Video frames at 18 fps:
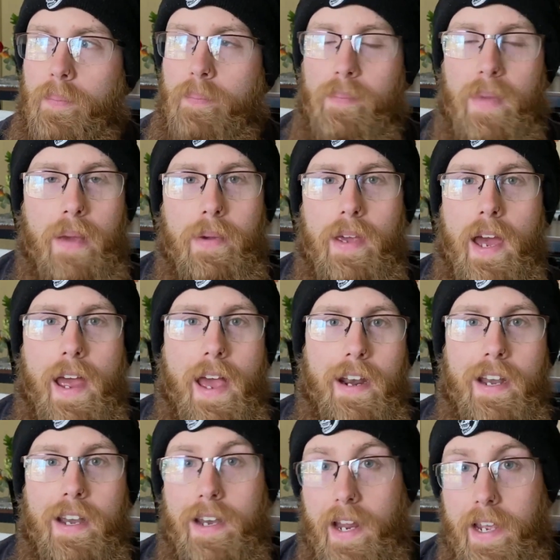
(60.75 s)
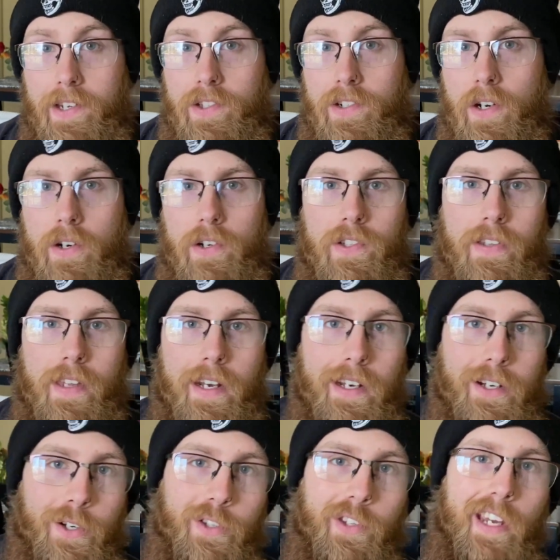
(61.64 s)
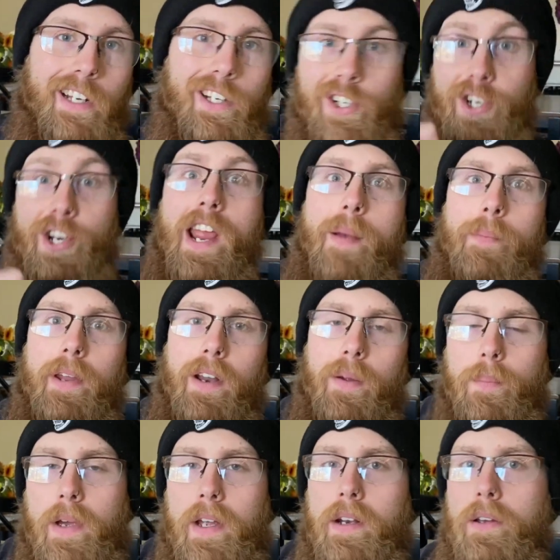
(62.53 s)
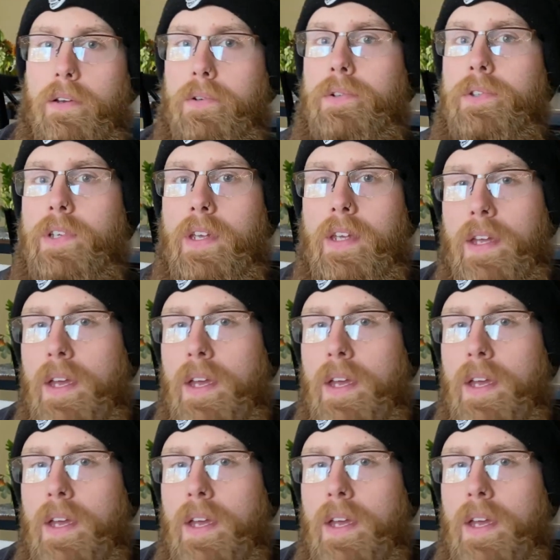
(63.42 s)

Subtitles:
Maybe I had a nice nurse and they didn't just like jam it up my nose,